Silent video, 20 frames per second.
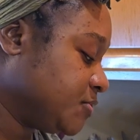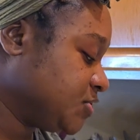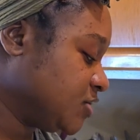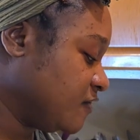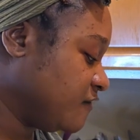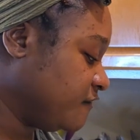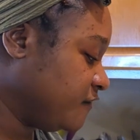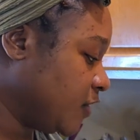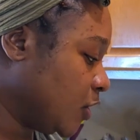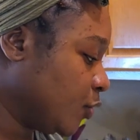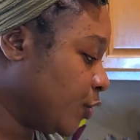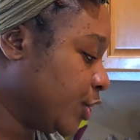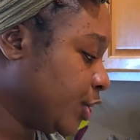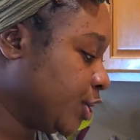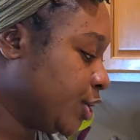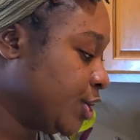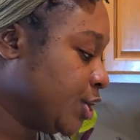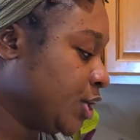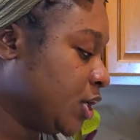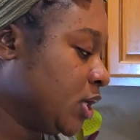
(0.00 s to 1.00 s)
cups of
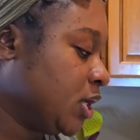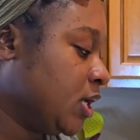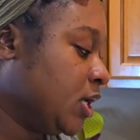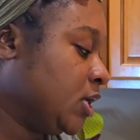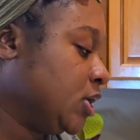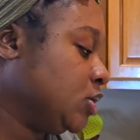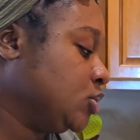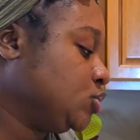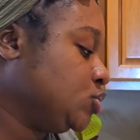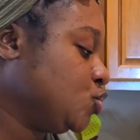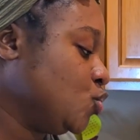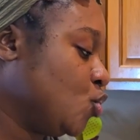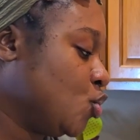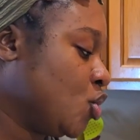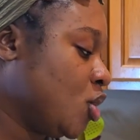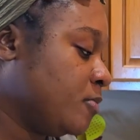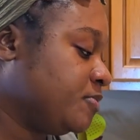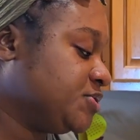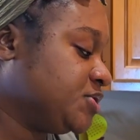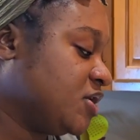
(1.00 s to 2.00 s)
flour, 2
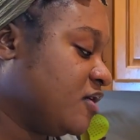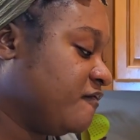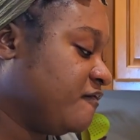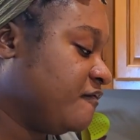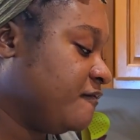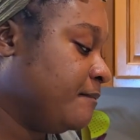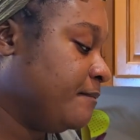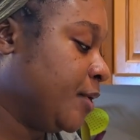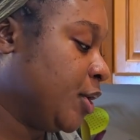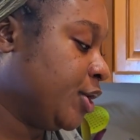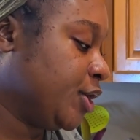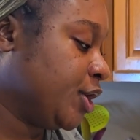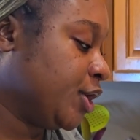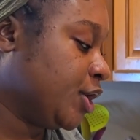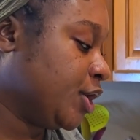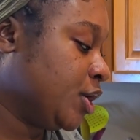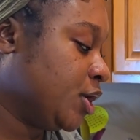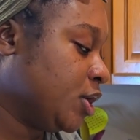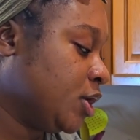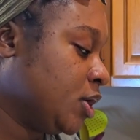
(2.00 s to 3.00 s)
cups of
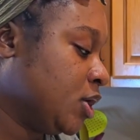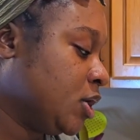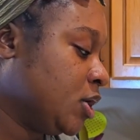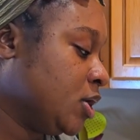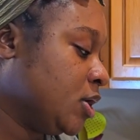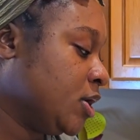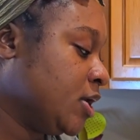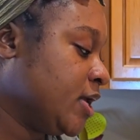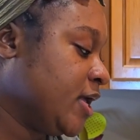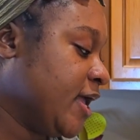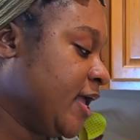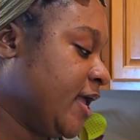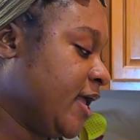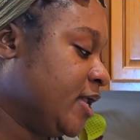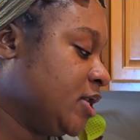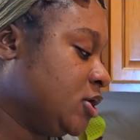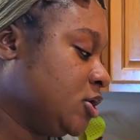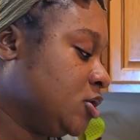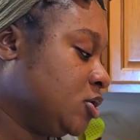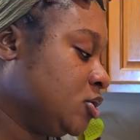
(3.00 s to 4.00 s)
butter,
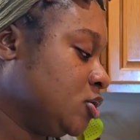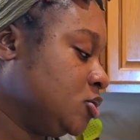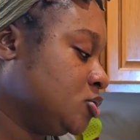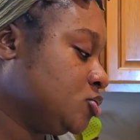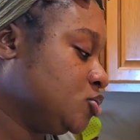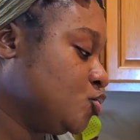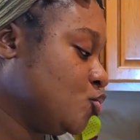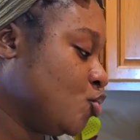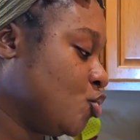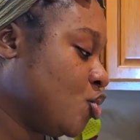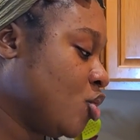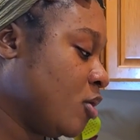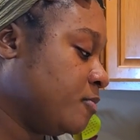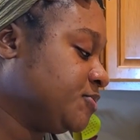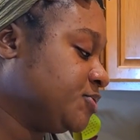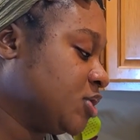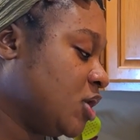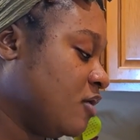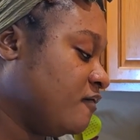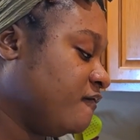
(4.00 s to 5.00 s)
and 2
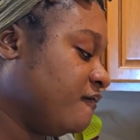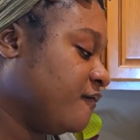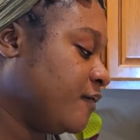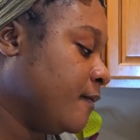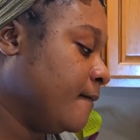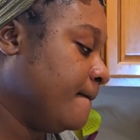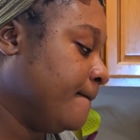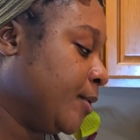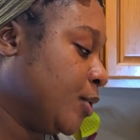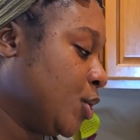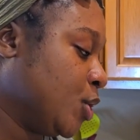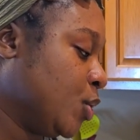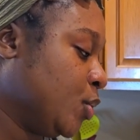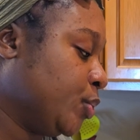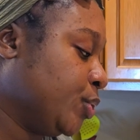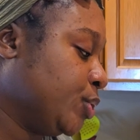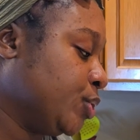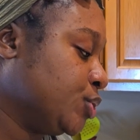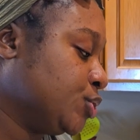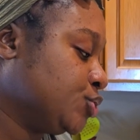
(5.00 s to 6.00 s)
cups of
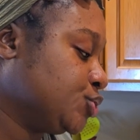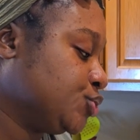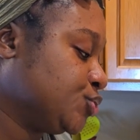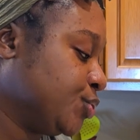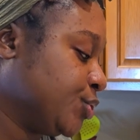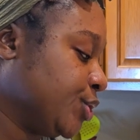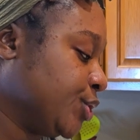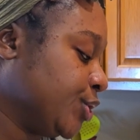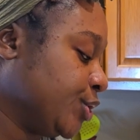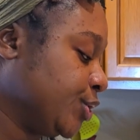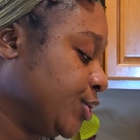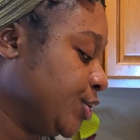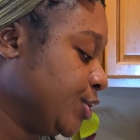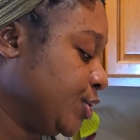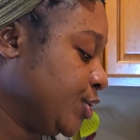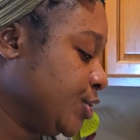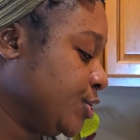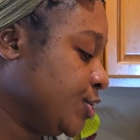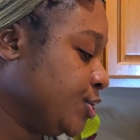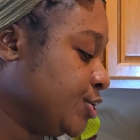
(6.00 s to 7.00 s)
brown sugar.
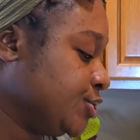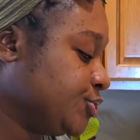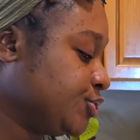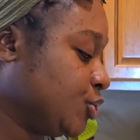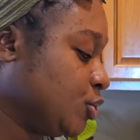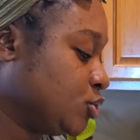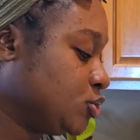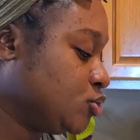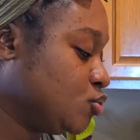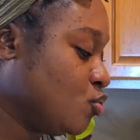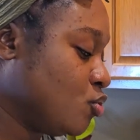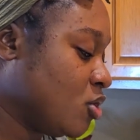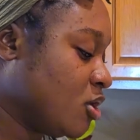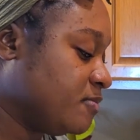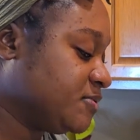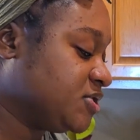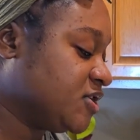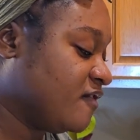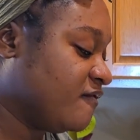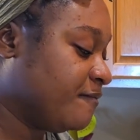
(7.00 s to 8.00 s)
So 2
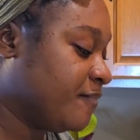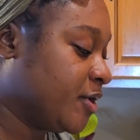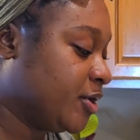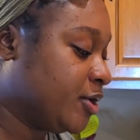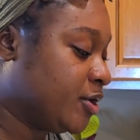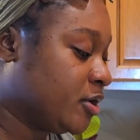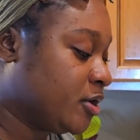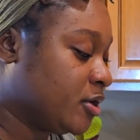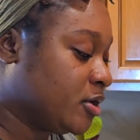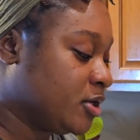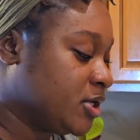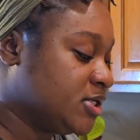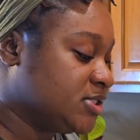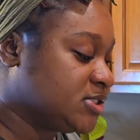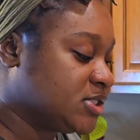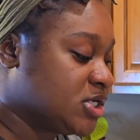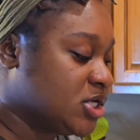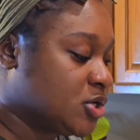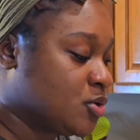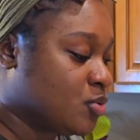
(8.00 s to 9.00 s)
cups of butter
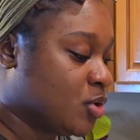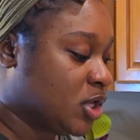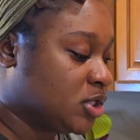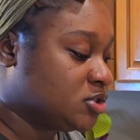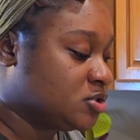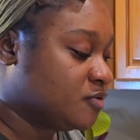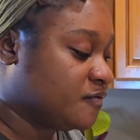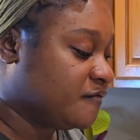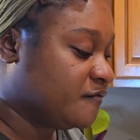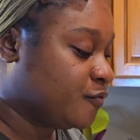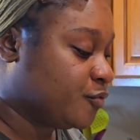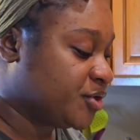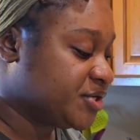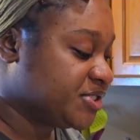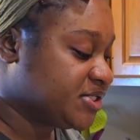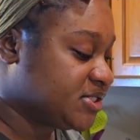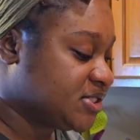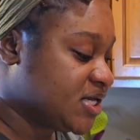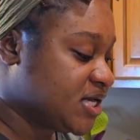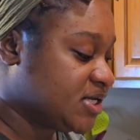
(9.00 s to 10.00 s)
is equal to 4
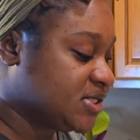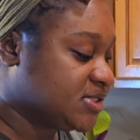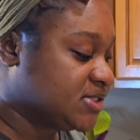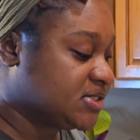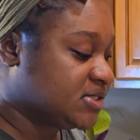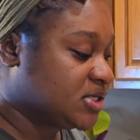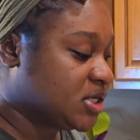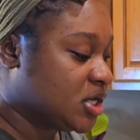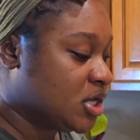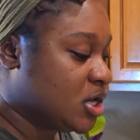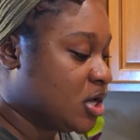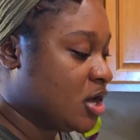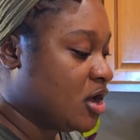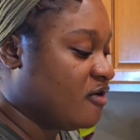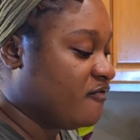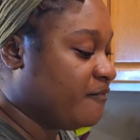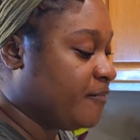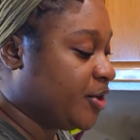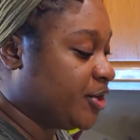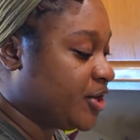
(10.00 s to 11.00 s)
sticks
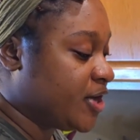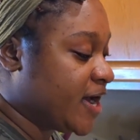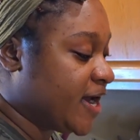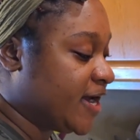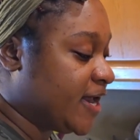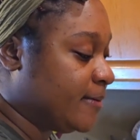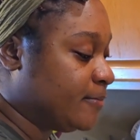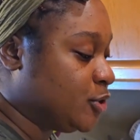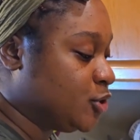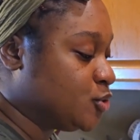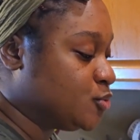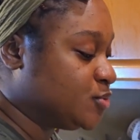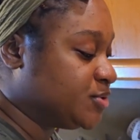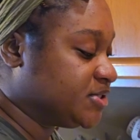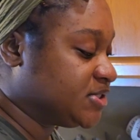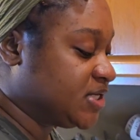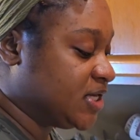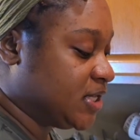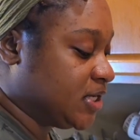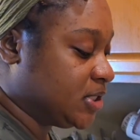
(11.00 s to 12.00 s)
of butter, and I'm
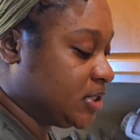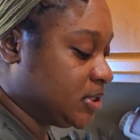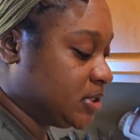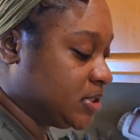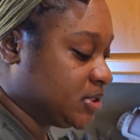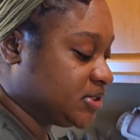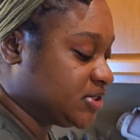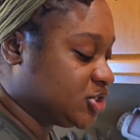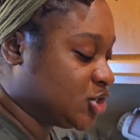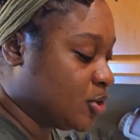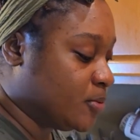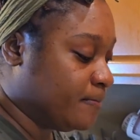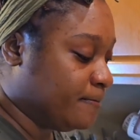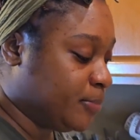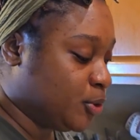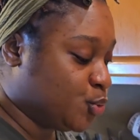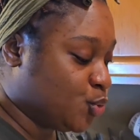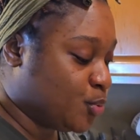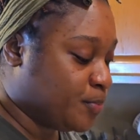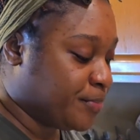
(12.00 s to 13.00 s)
using
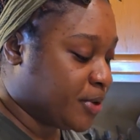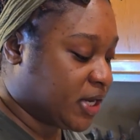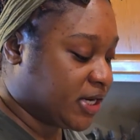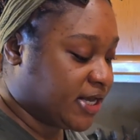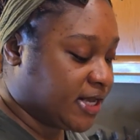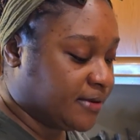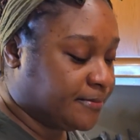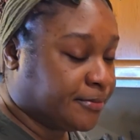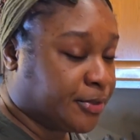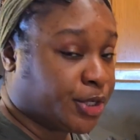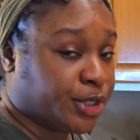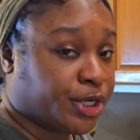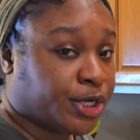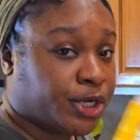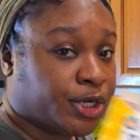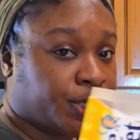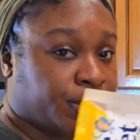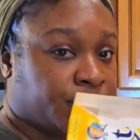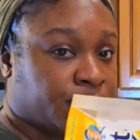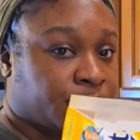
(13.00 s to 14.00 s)
some blue bonnet
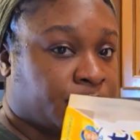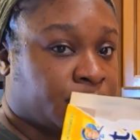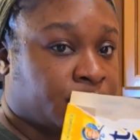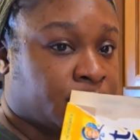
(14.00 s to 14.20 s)
butter.